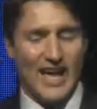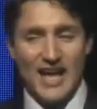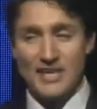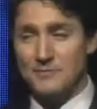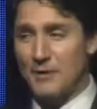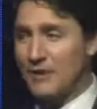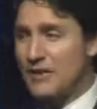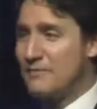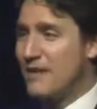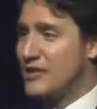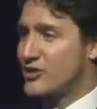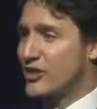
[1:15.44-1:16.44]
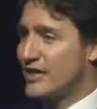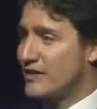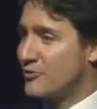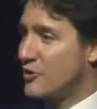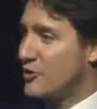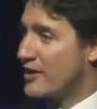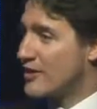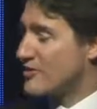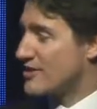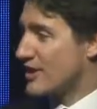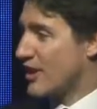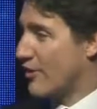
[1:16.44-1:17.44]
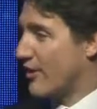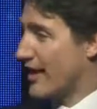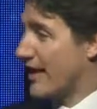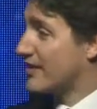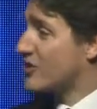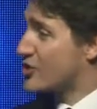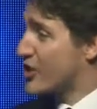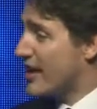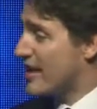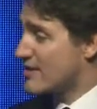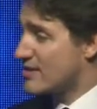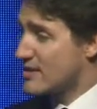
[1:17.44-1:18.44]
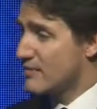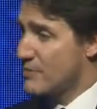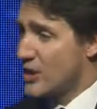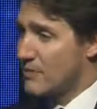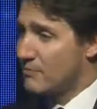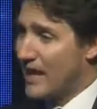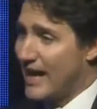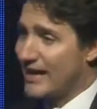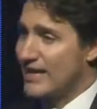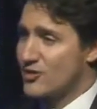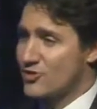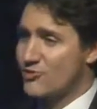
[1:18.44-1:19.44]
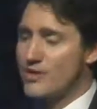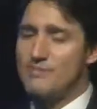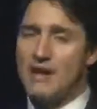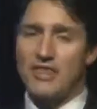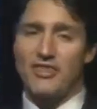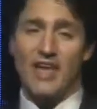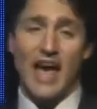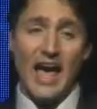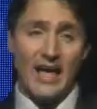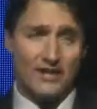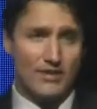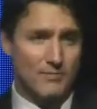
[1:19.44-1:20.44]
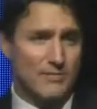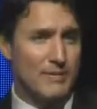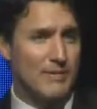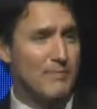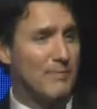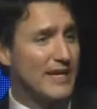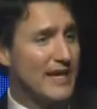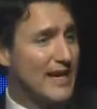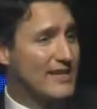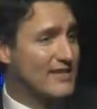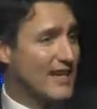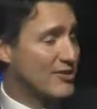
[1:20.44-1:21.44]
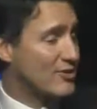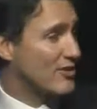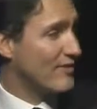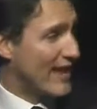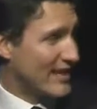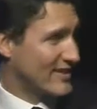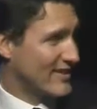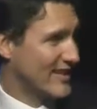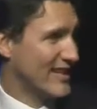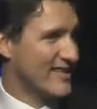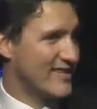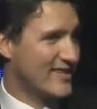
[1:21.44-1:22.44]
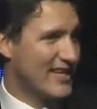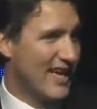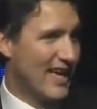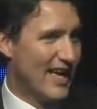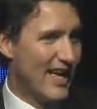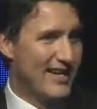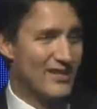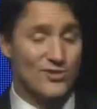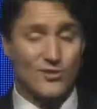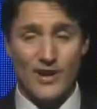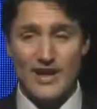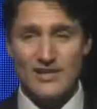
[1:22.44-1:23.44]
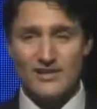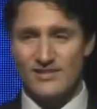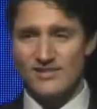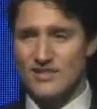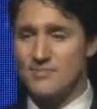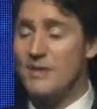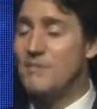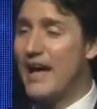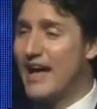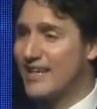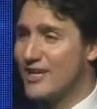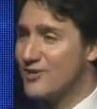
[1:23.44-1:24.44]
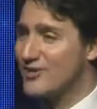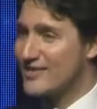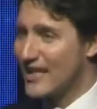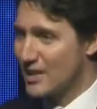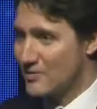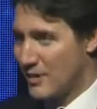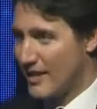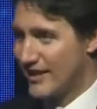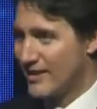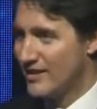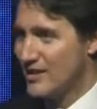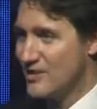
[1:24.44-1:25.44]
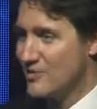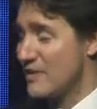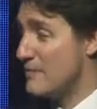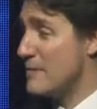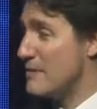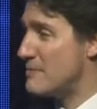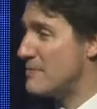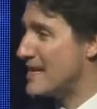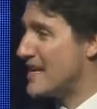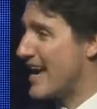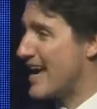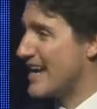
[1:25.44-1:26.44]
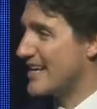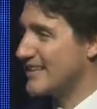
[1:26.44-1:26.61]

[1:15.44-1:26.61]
As Pauline mentioned, a few years ago, I had the chance to mark Black History Month at the B B P A Center of Excellence, and it's great to be back here celebrating with the B B P A.